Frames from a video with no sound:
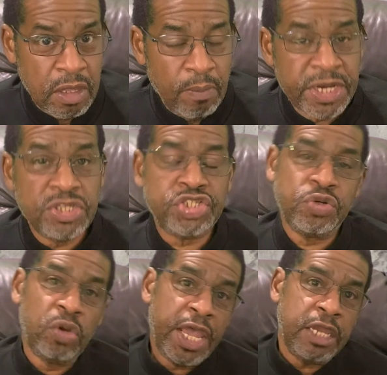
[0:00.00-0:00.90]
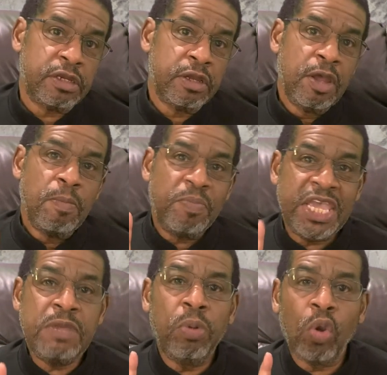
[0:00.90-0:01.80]
But it's too late.
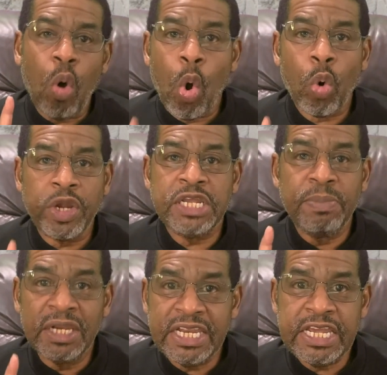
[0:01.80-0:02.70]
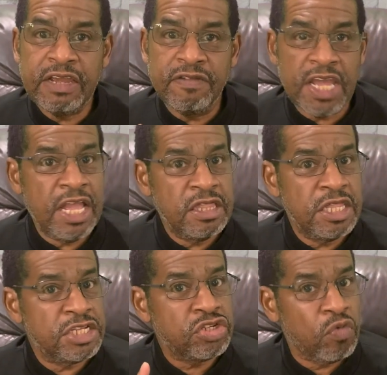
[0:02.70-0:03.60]
People already believed in
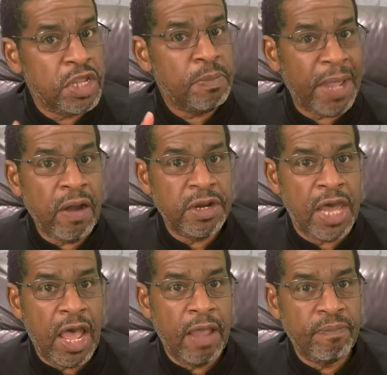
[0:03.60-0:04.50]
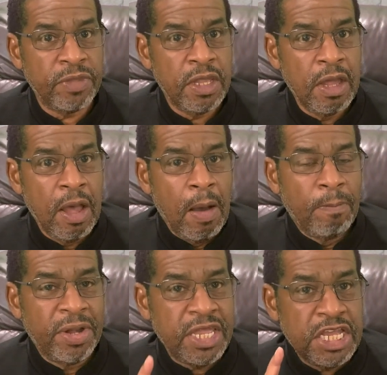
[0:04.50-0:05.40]
this Greek paradigm.
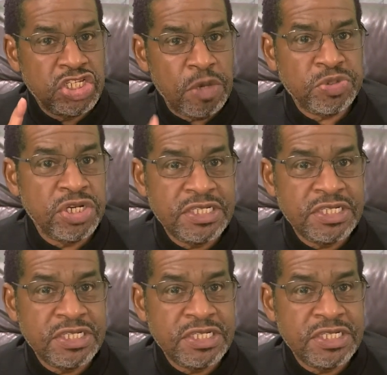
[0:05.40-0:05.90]
But Egyptian